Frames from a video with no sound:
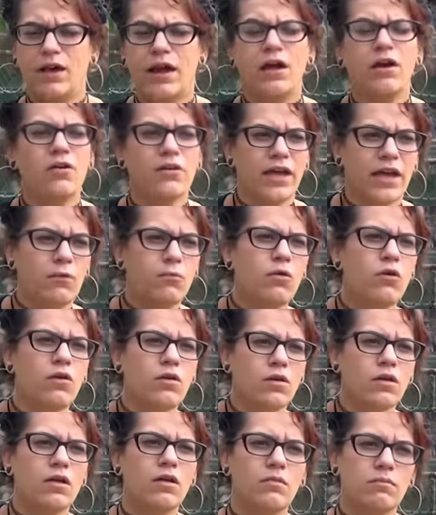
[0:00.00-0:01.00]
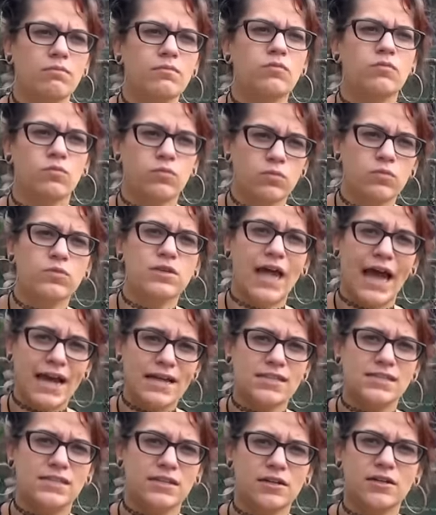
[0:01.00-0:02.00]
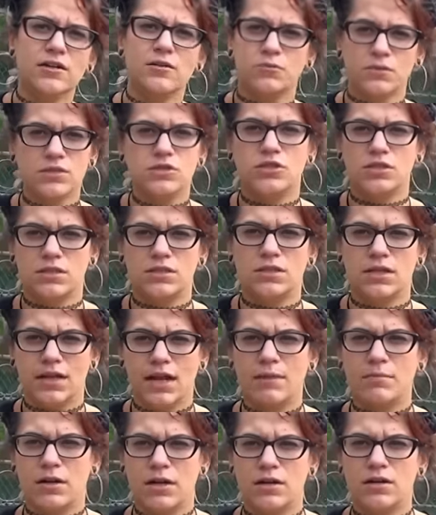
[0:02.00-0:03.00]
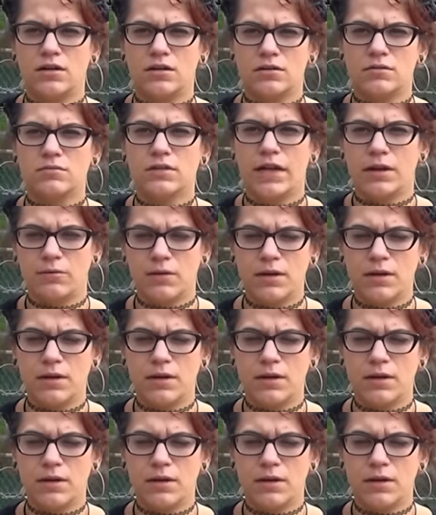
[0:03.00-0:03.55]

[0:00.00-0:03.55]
Right. Okay. Well, last year it was just the Nightmare, like